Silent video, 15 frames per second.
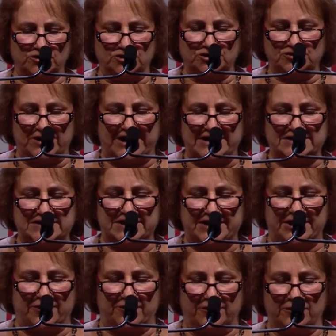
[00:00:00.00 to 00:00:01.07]
trainings a
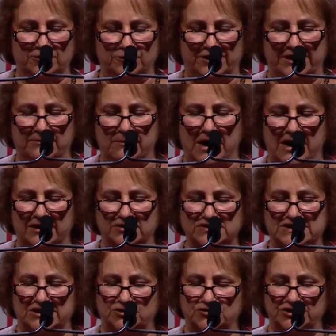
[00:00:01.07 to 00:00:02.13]
year, including models
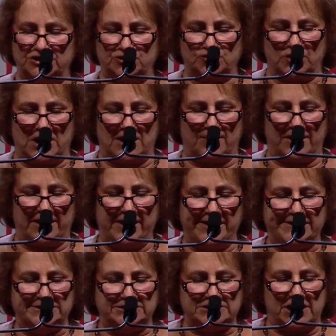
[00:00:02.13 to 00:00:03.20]
that treat trauma
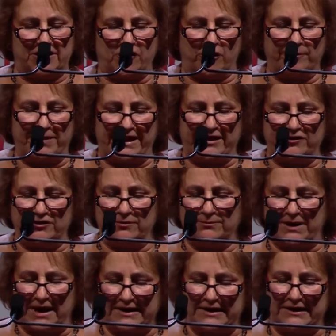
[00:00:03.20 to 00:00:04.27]
in our
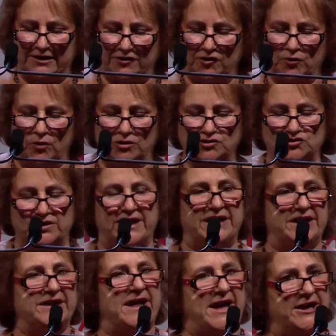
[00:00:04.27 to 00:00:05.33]
biannual
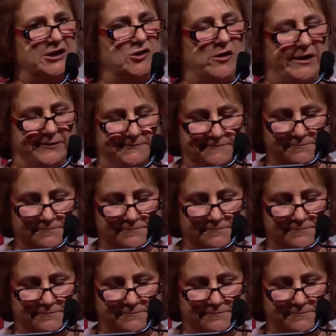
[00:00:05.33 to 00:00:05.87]
training catalog.